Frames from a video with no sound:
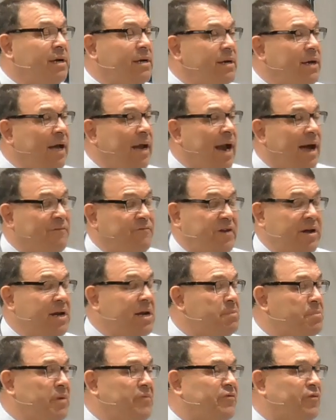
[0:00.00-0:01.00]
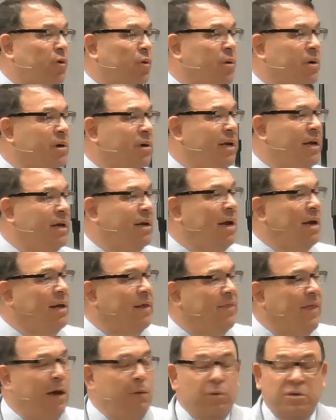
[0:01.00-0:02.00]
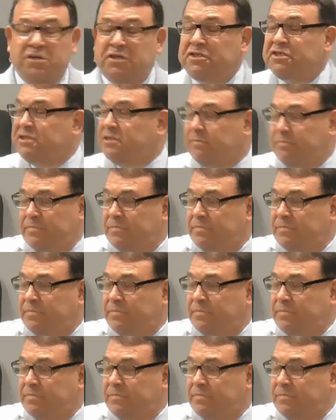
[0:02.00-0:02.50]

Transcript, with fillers: and I've done it before, and they were just